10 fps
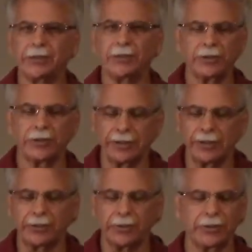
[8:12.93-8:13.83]
It's sort
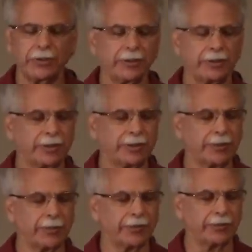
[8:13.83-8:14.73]
of the
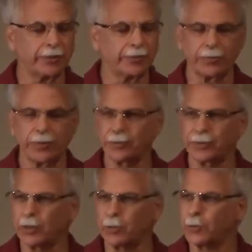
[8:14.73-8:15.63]
type of, you've heard
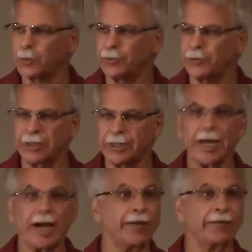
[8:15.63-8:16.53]
people say, what were you
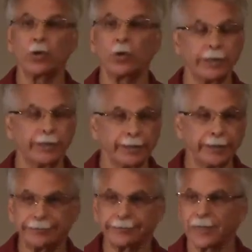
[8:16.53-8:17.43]
thinking? I have no
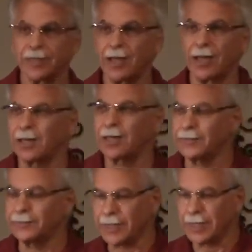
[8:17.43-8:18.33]
idea.
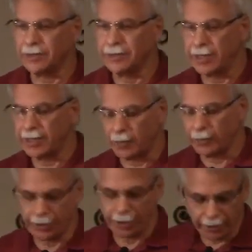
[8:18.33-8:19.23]
And yet I
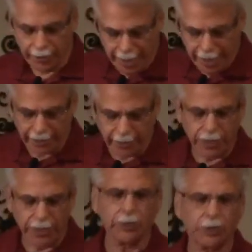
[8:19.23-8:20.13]
was there. And the
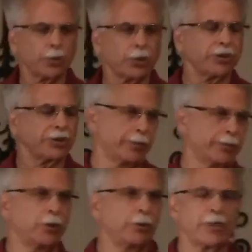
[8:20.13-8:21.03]
meeting was pretty
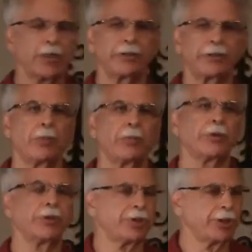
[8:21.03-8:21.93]
simple.
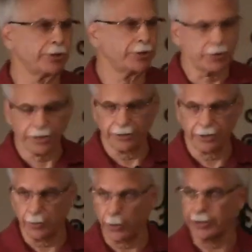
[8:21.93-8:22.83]
Someone shared their
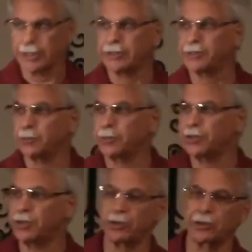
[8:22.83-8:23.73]
testimony, and someone
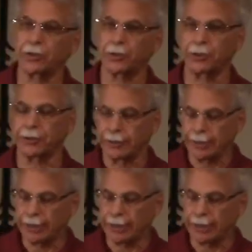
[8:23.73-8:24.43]
shared a short